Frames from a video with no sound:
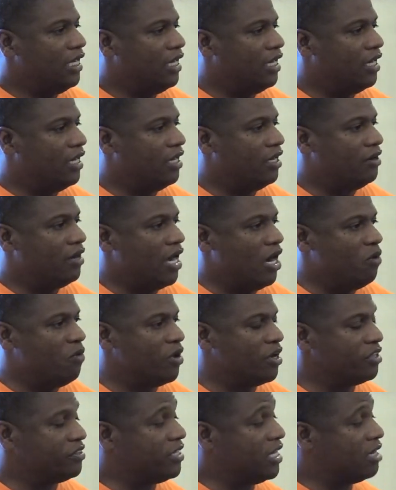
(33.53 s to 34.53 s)
I
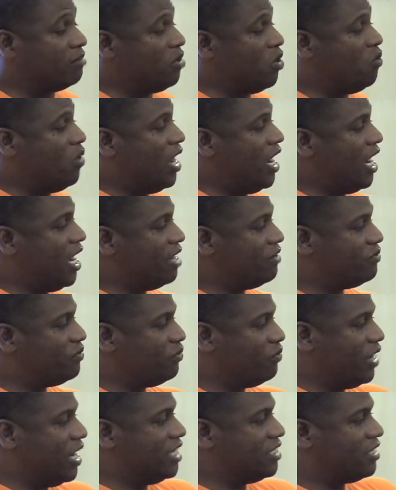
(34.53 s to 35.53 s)
want to thank my
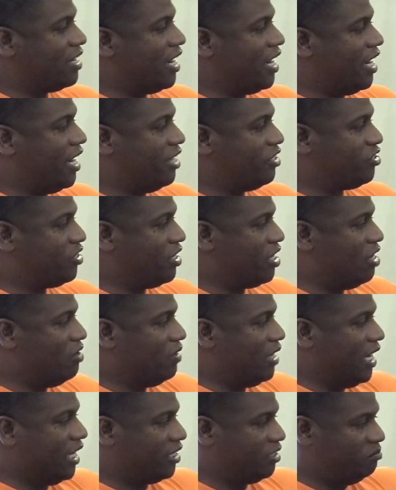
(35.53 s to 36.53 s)
wife. Raise your hand. She
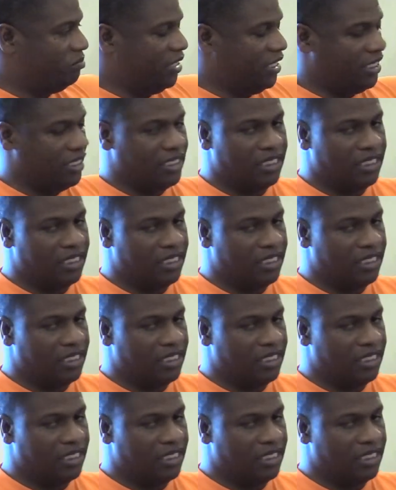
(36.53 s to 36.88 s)
don't like me.